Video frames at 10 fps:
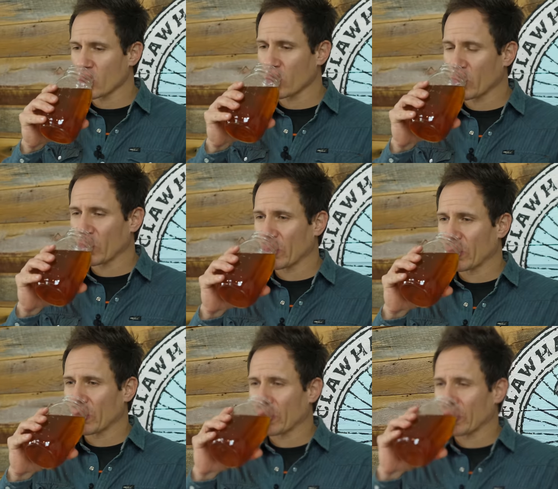
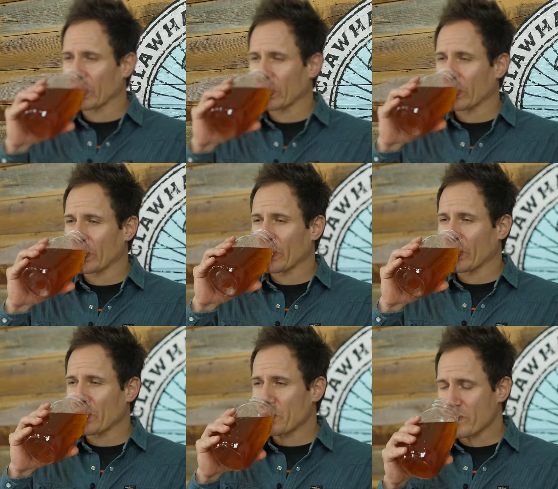
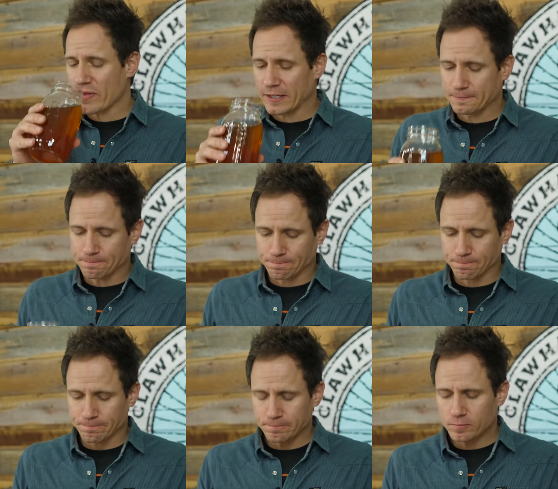
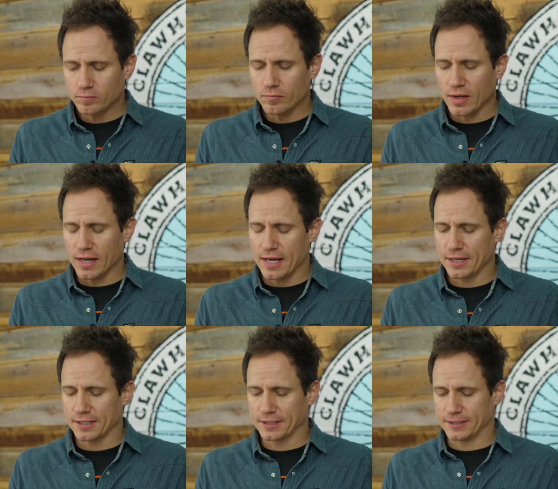
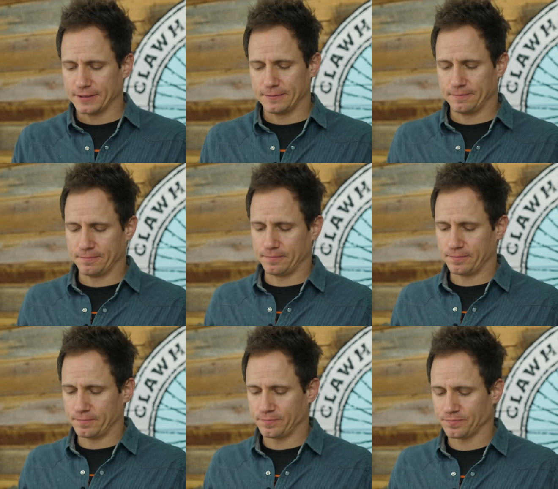
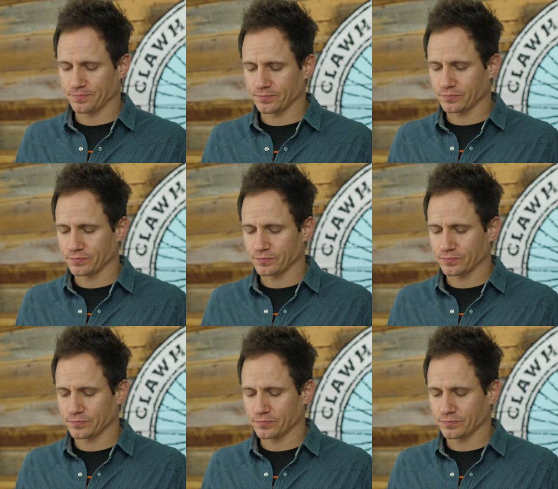(no one is talking)